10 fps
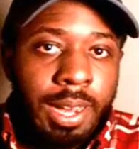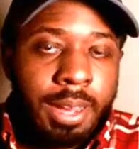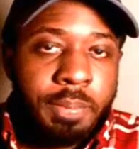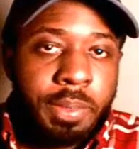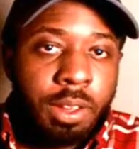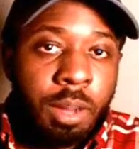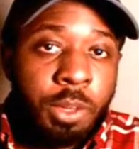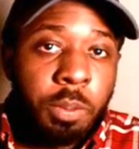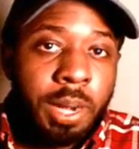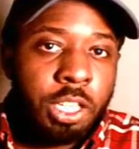Hi,
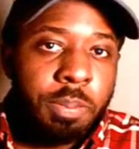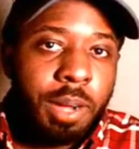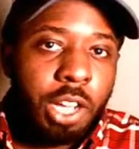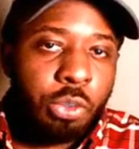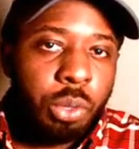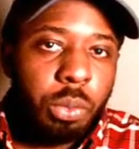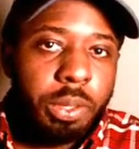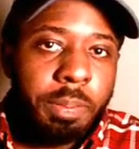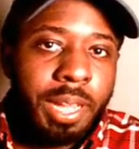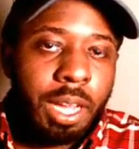I'm Yobachi Boswell
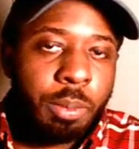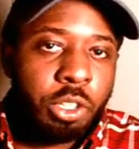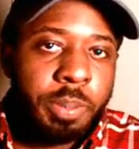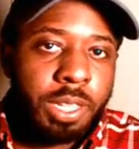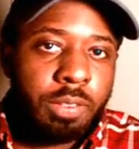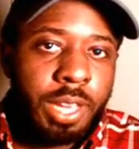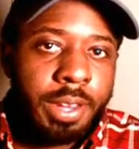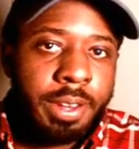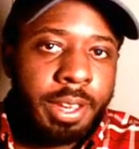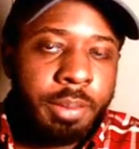with
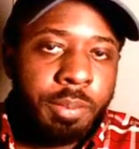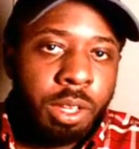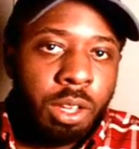BlackPerspective.net.